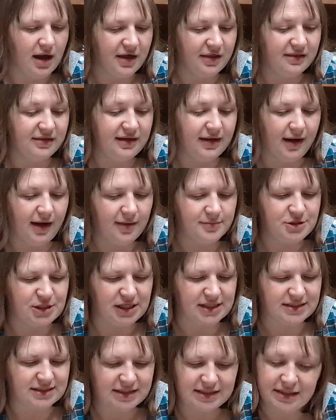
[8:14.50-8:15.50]
The
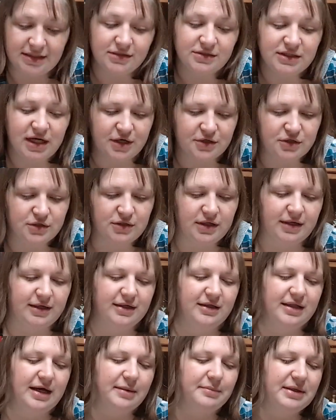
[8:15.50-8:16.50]
object, kill Dr.
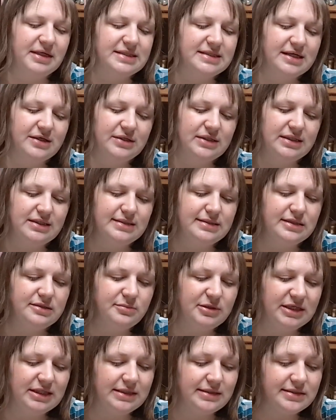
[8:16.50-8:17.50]
Lucky. That may sound easy,
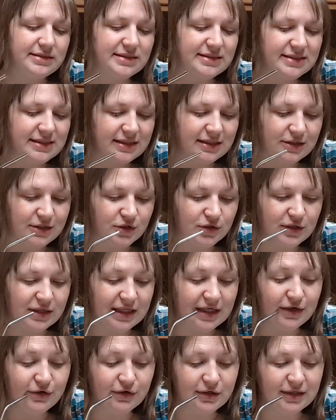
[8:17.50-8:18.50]
but he's
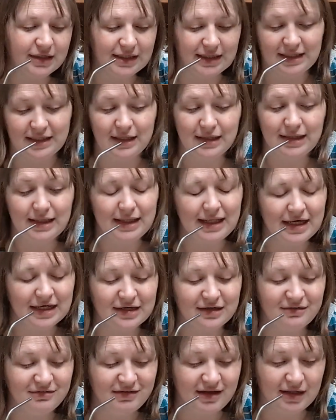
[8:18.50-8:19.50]
singularly
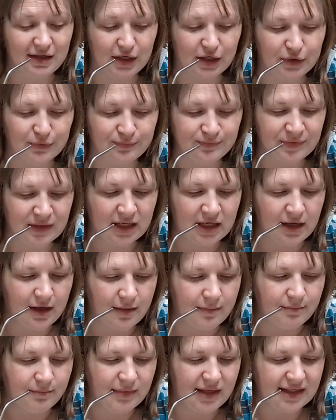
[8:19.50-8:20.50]
lucky fellow.
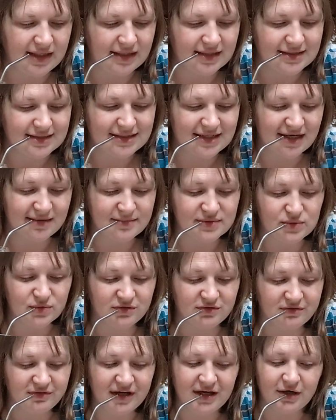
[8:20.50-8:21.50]
Many attempts
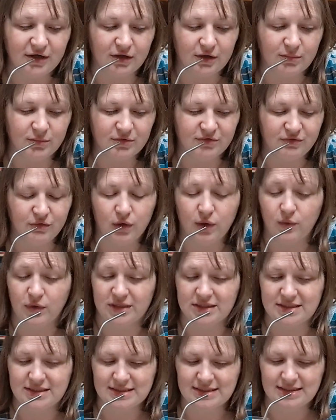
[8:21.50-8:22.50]
will fail before
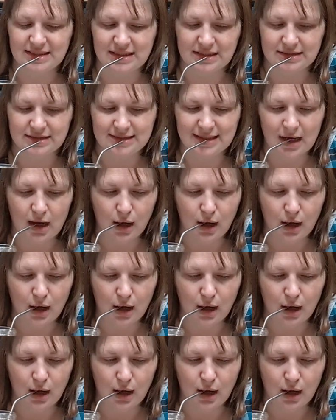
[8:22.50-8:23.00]
one succeeds.